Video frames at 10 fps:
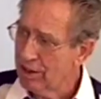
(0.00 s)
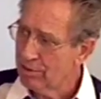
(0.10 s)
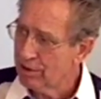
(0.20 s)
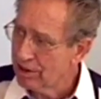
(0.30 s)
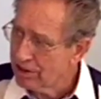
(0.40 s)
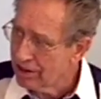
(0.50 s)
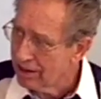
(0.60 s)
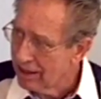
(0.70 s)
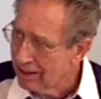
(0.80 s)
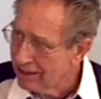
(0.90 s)
Let's see, I
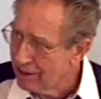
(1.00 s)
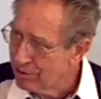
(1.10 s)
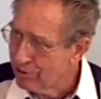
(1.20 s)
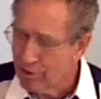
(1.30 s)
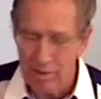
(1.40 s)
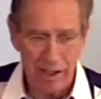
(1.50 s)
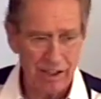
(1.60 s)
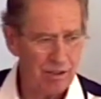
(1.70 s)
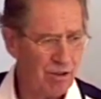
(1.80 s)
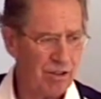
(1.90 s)
got to be reminded.
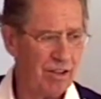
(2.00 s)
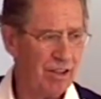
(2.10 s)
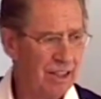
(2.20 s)
No, no.